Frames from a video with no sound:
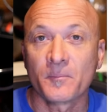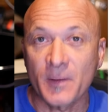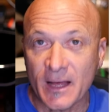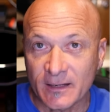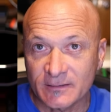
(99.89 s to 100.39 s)

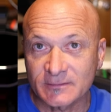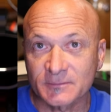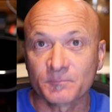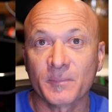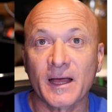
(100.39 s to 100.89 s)
Bot,
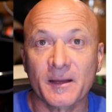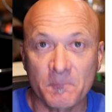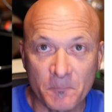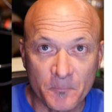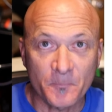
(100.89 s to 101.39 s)
bot,
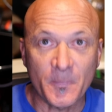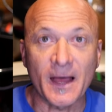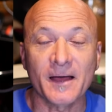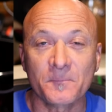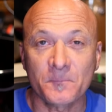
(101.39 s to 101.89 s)

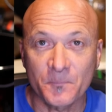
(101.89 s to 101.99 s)
bot,